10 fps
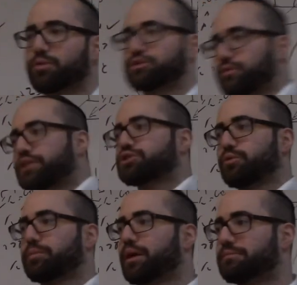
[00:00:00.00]
which
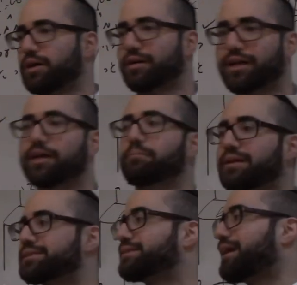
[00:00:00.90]
eventually becomes honey. But
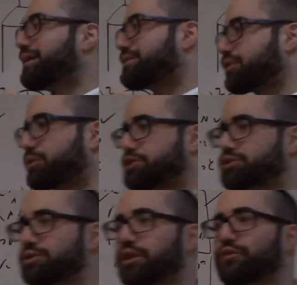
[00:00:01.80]
it's not a secretion,
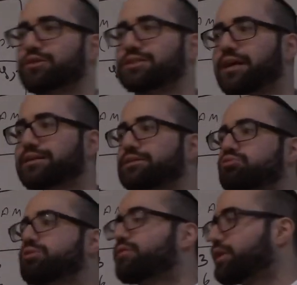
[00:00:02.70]
so therefore it's not a
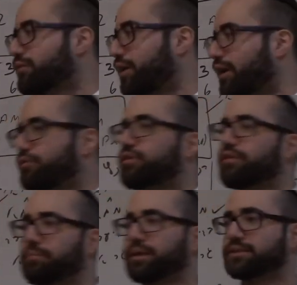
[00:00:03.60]
derivative of
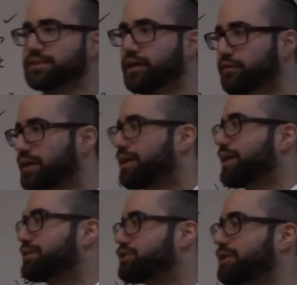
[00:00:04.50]
the bee itself.
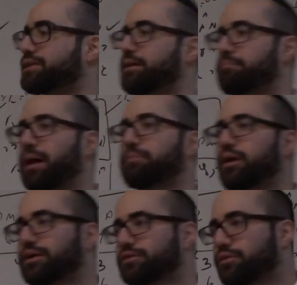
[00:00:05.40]
It's just a
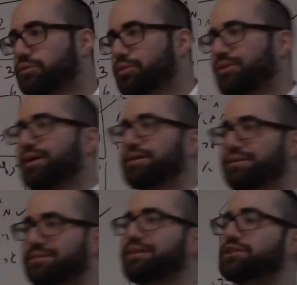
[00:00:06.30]
byproduct through
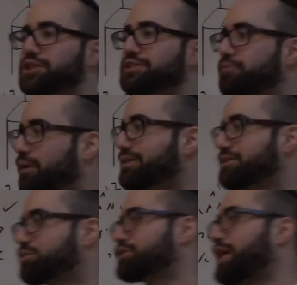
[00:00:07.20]
a digestive process, which